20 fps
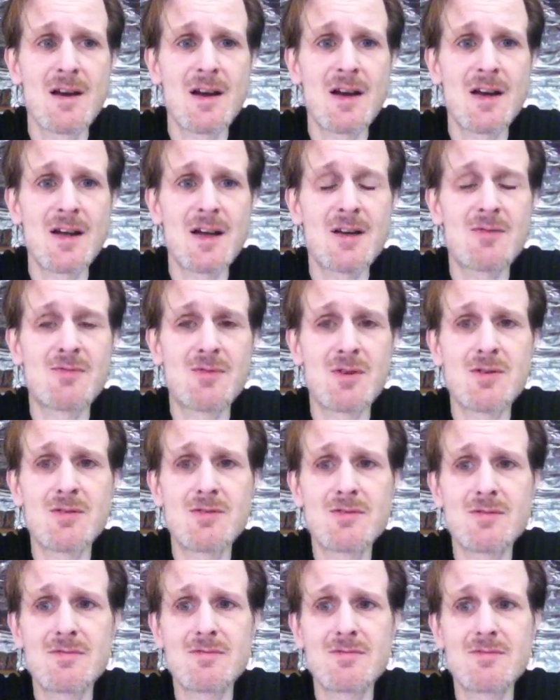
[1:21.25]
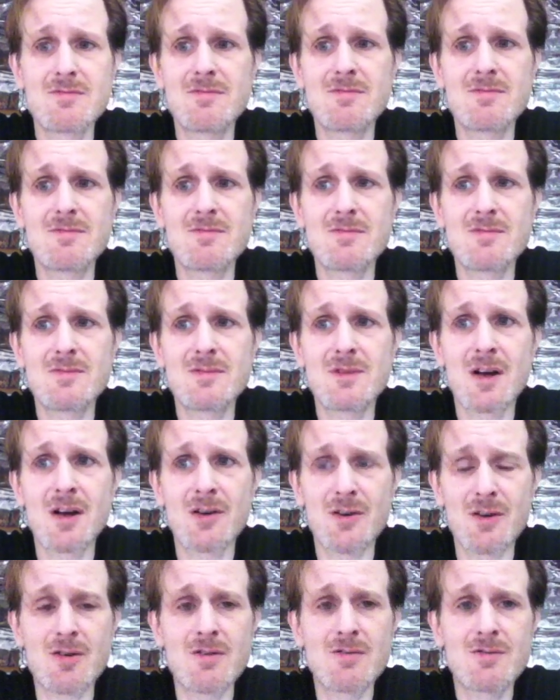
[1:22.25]
and I wrote a
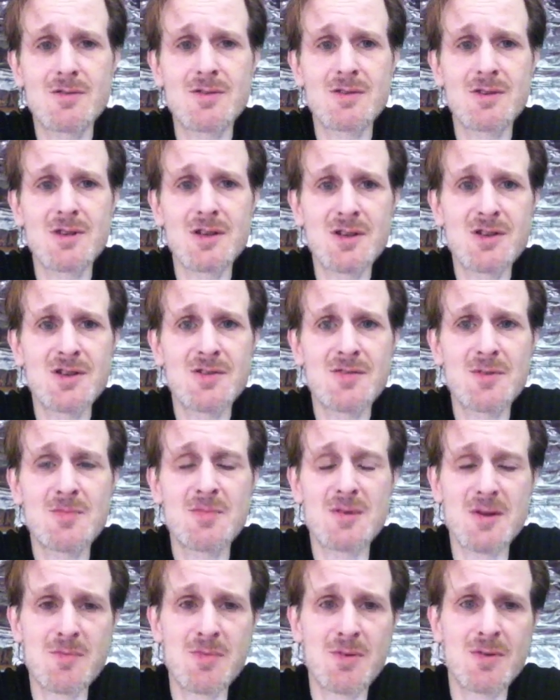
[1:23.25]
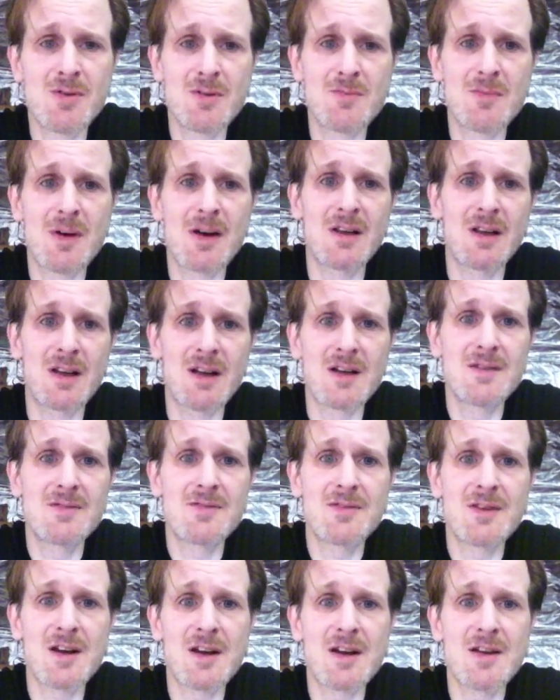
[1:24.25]
note to each of the people in my
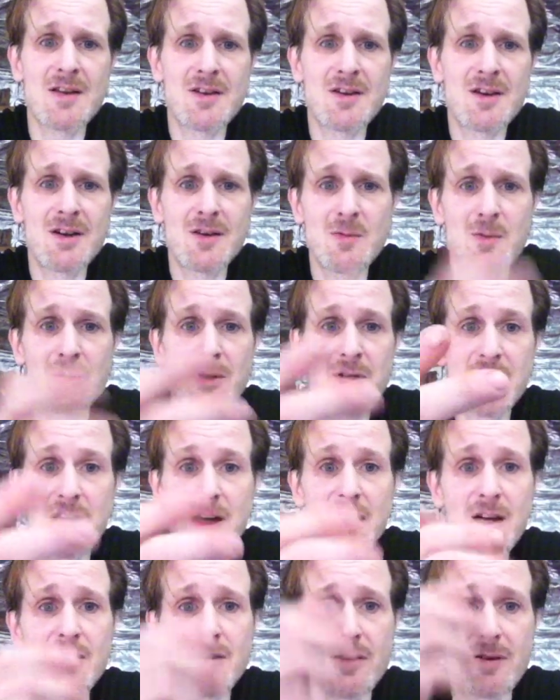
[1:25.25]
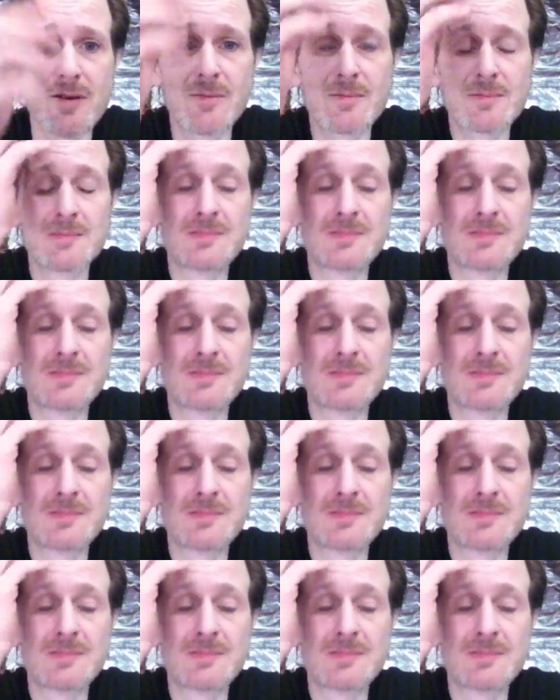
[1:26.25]
life that I thought would care.